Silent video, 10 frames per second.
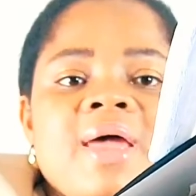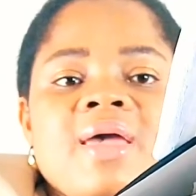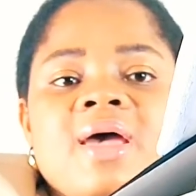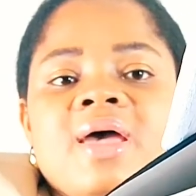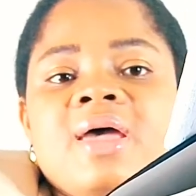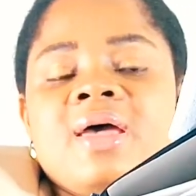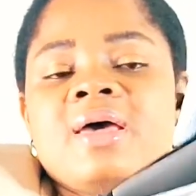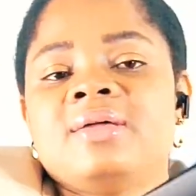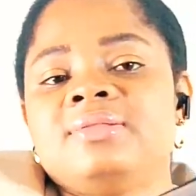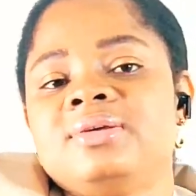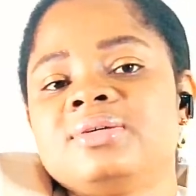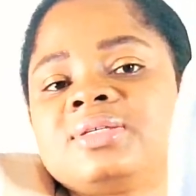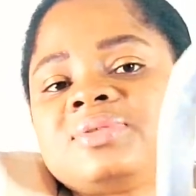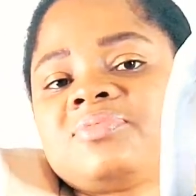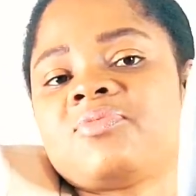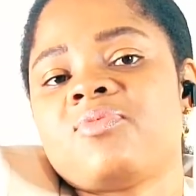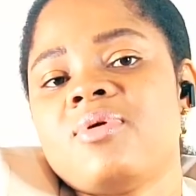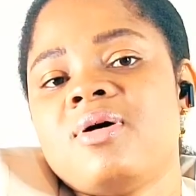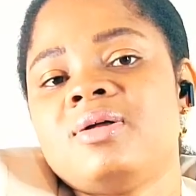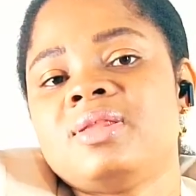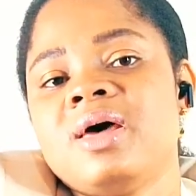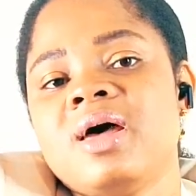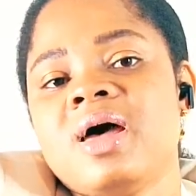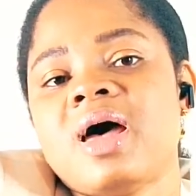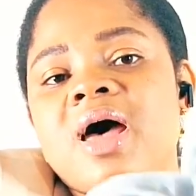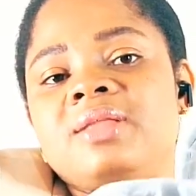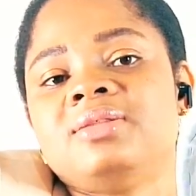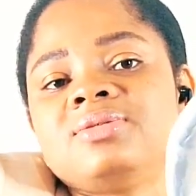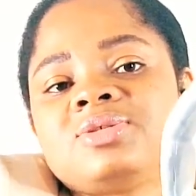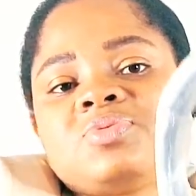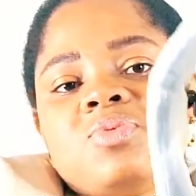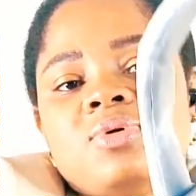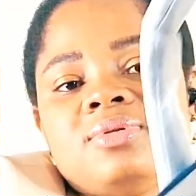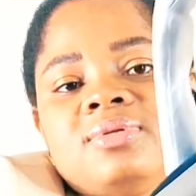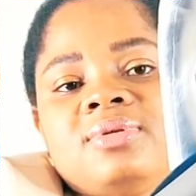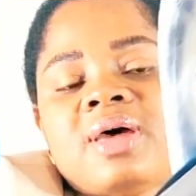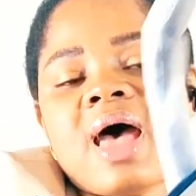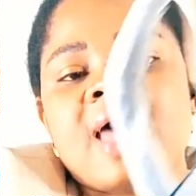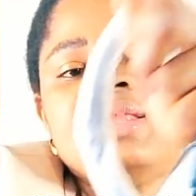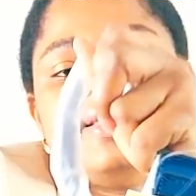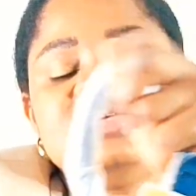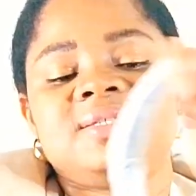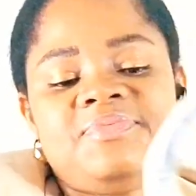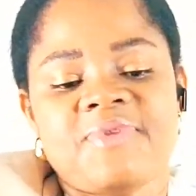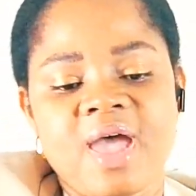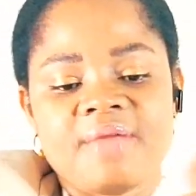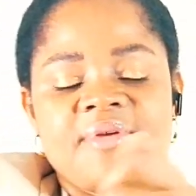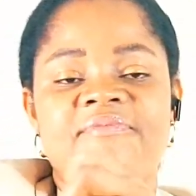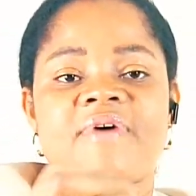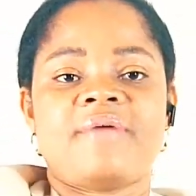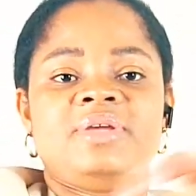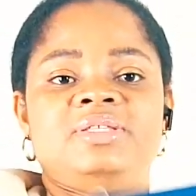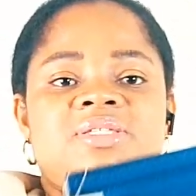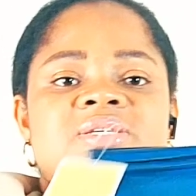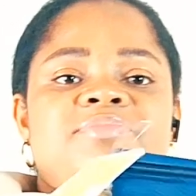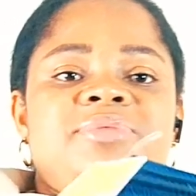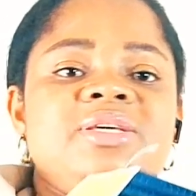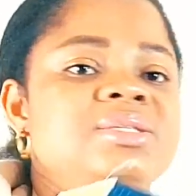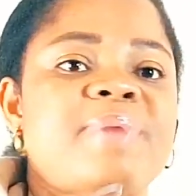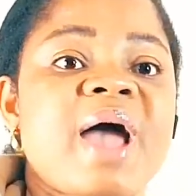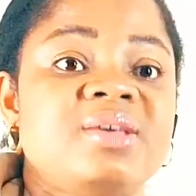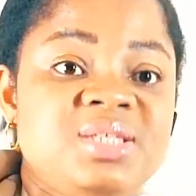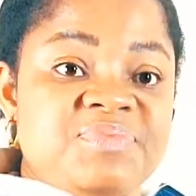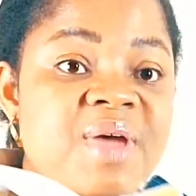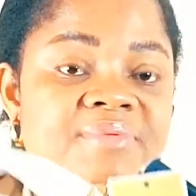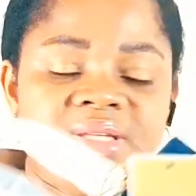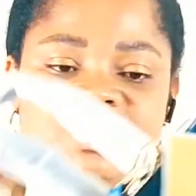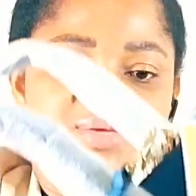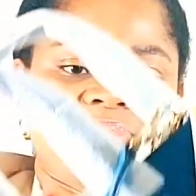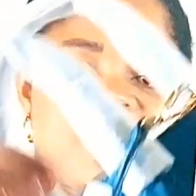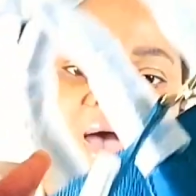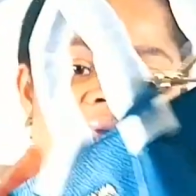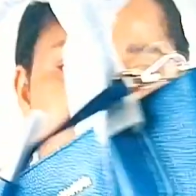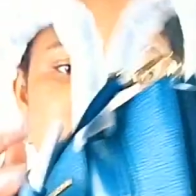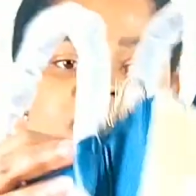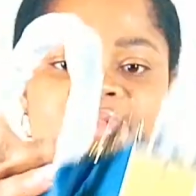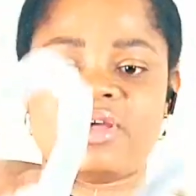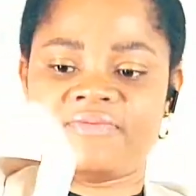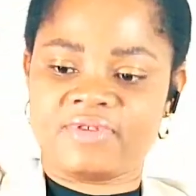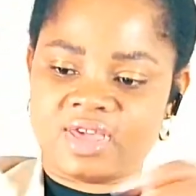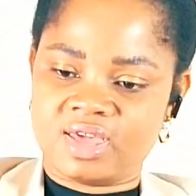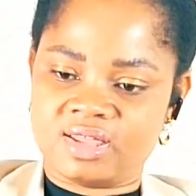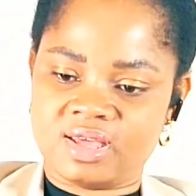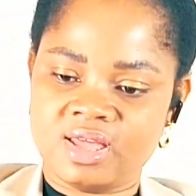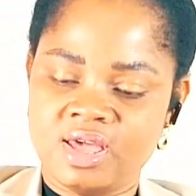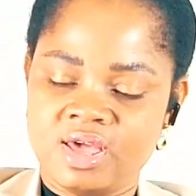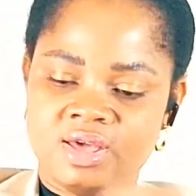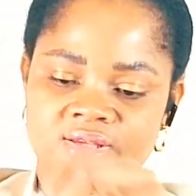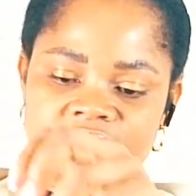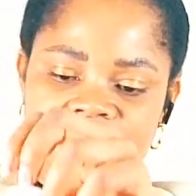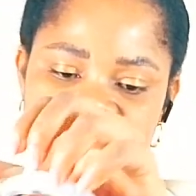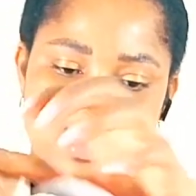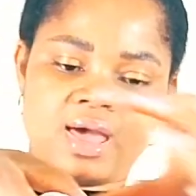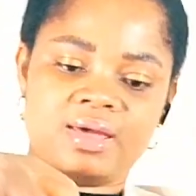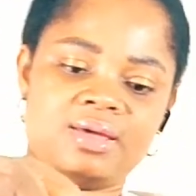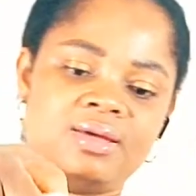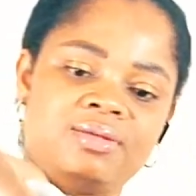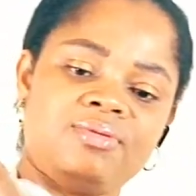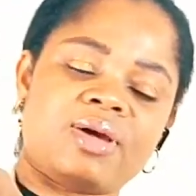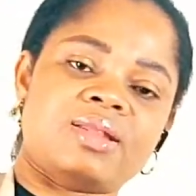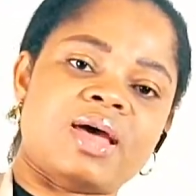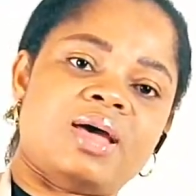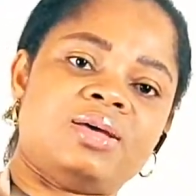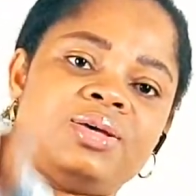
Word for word: right here this one and this one and it's very very deep this bag is very deep guys I'm not even kidding so yeah look at that